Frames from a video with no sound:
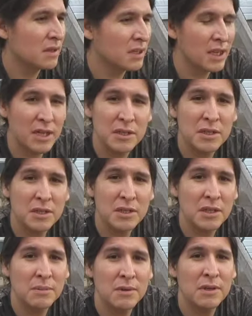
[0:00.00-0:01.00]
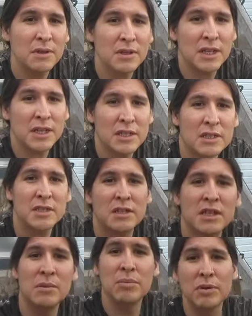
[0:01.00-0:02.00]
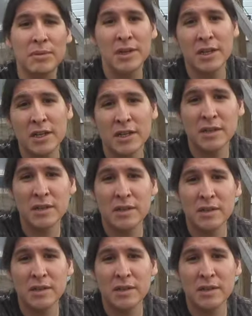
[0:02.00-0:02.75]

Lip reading: case system. That's implemented